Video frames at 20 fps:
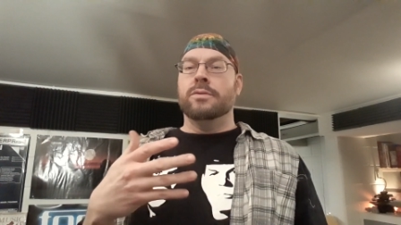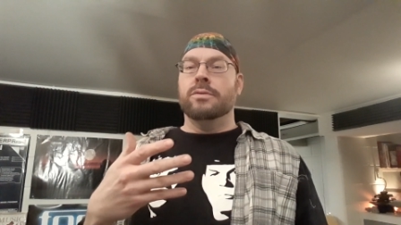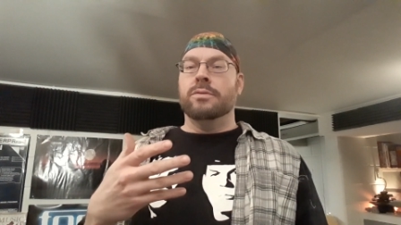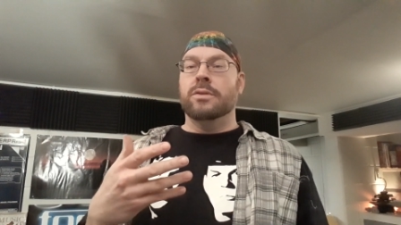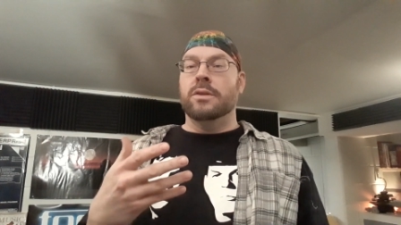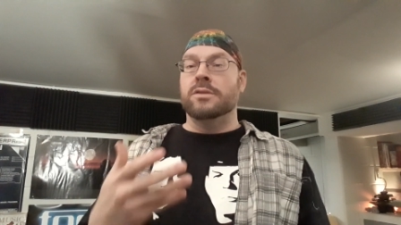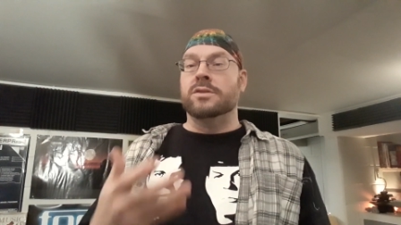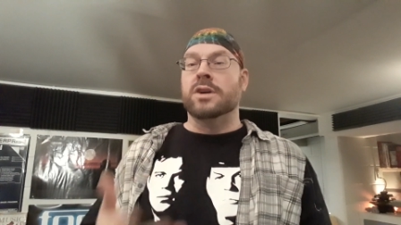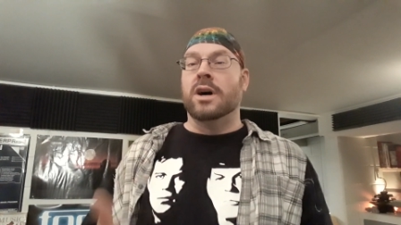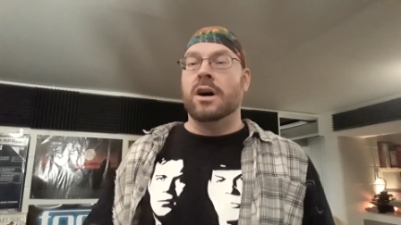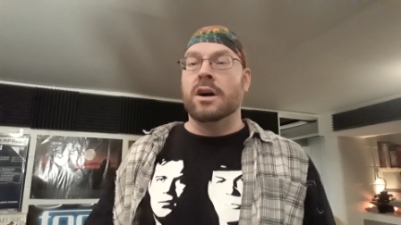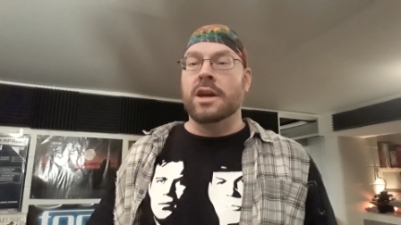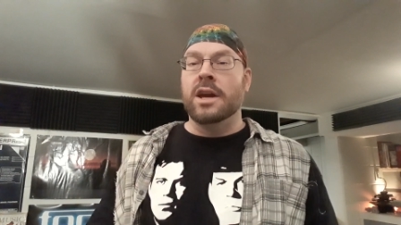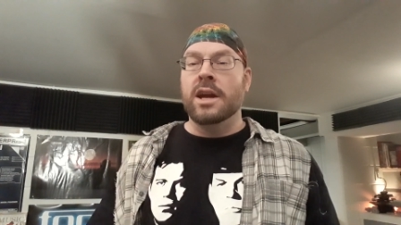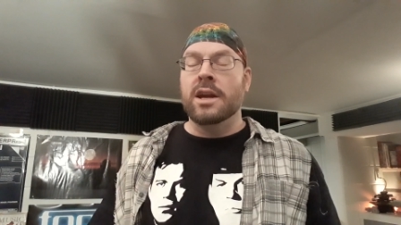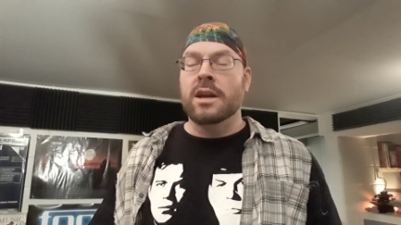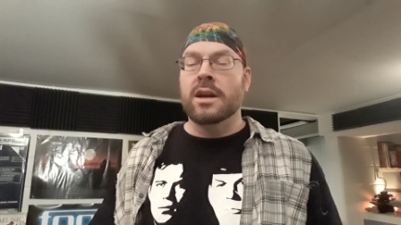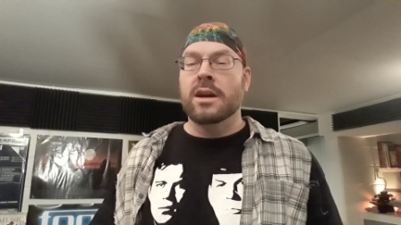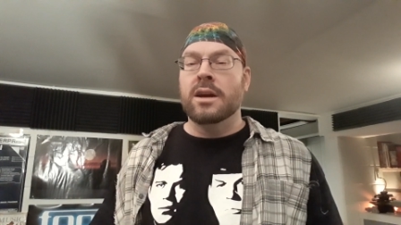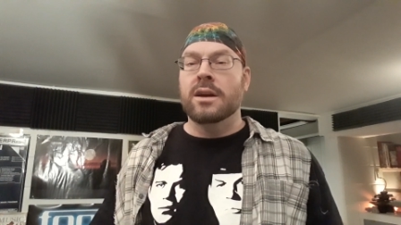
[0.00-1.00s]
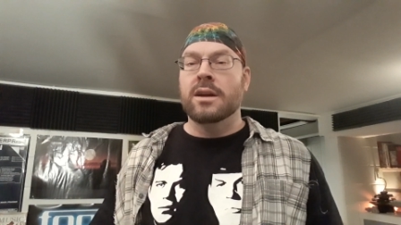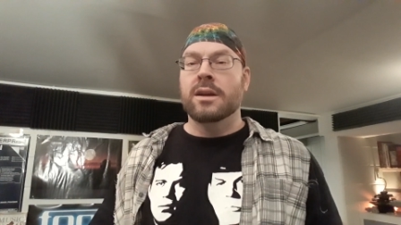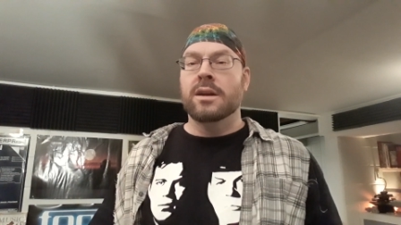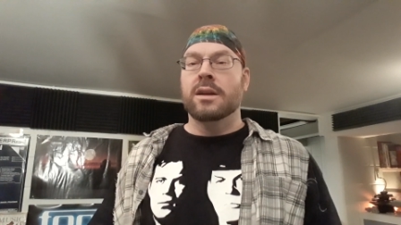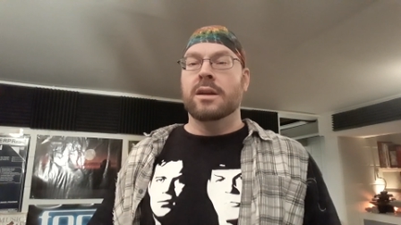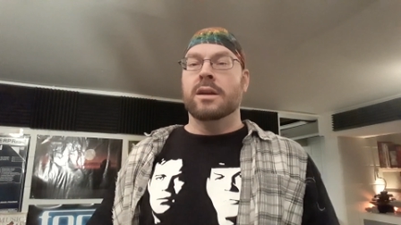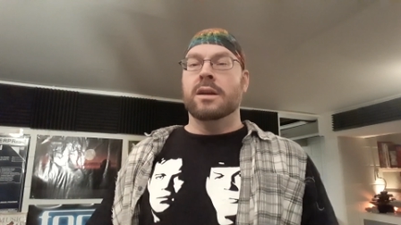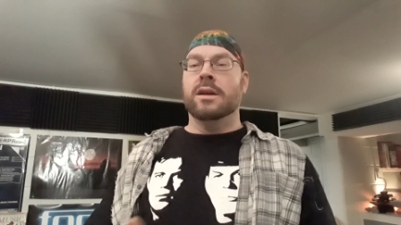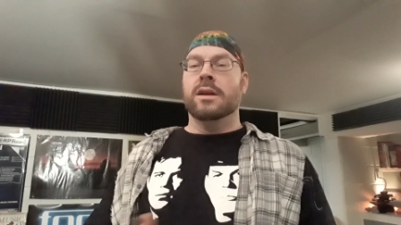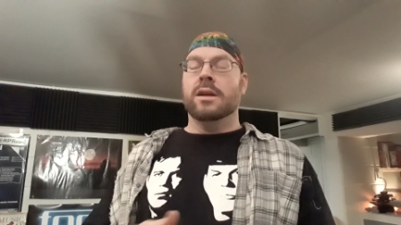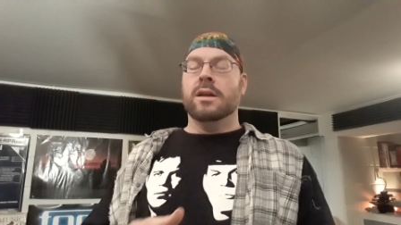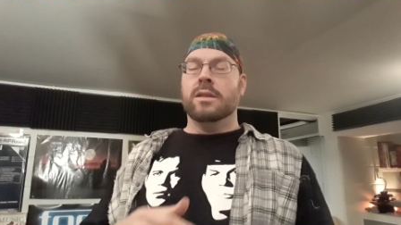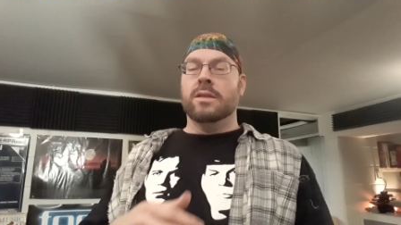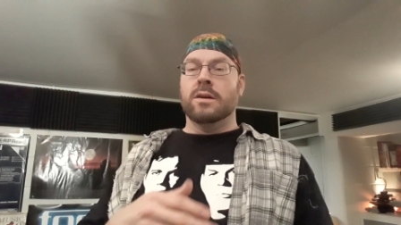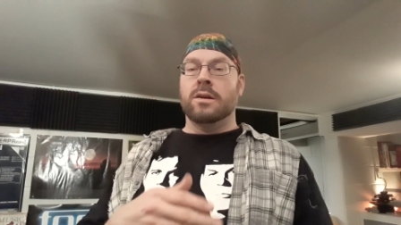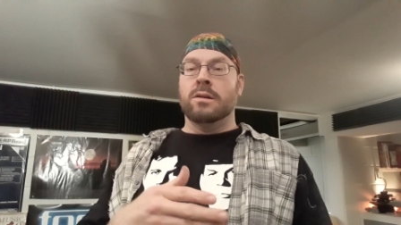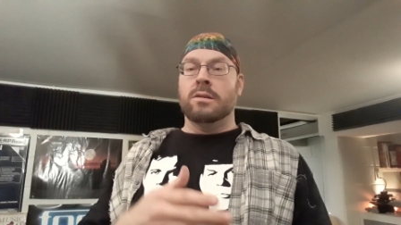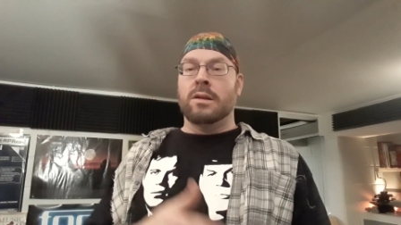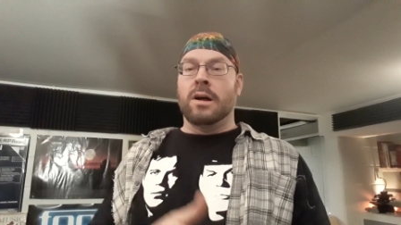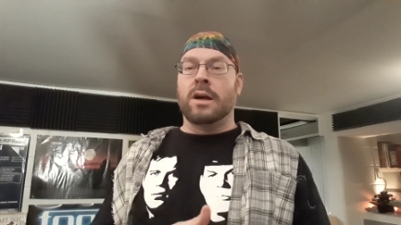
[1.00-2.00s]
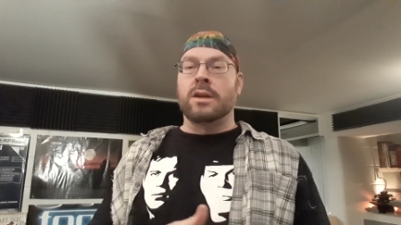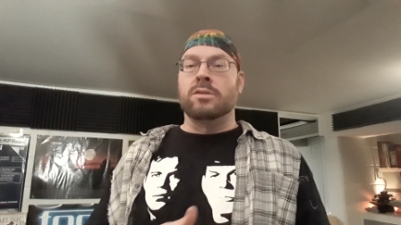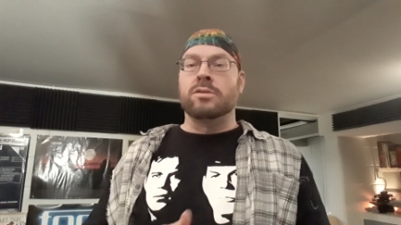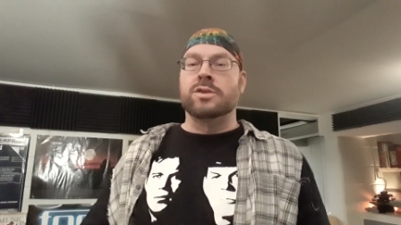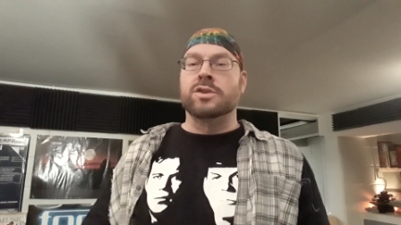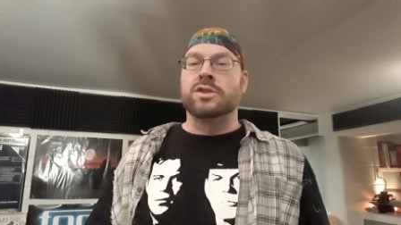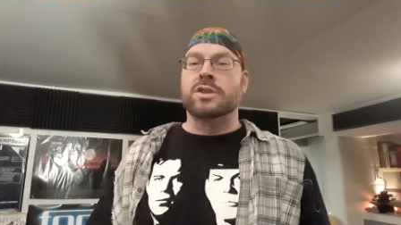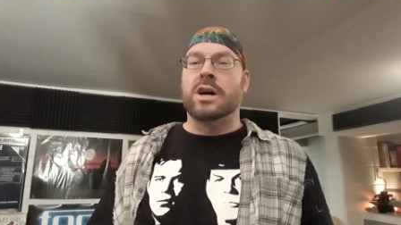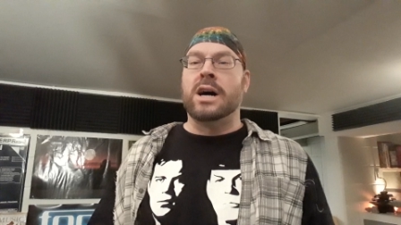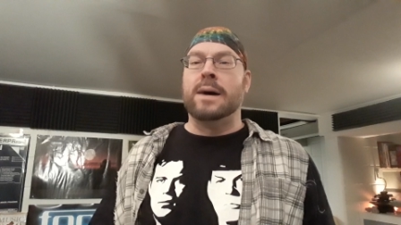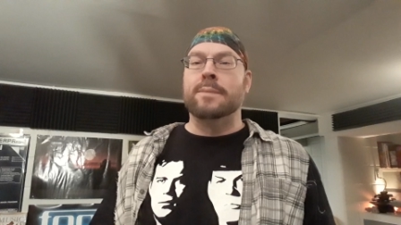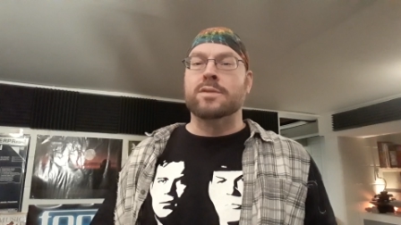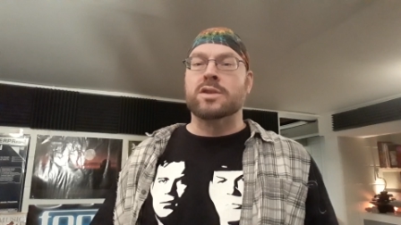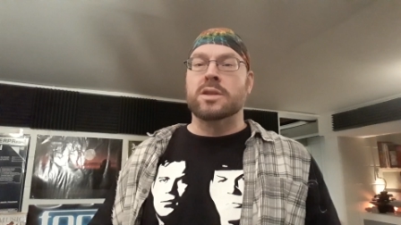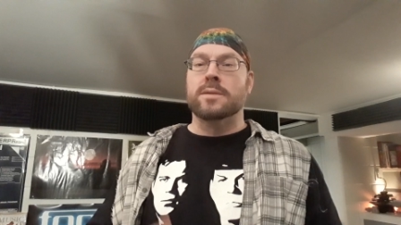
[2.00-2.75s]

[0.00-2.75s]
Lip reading: the tonguing, the glottal stops,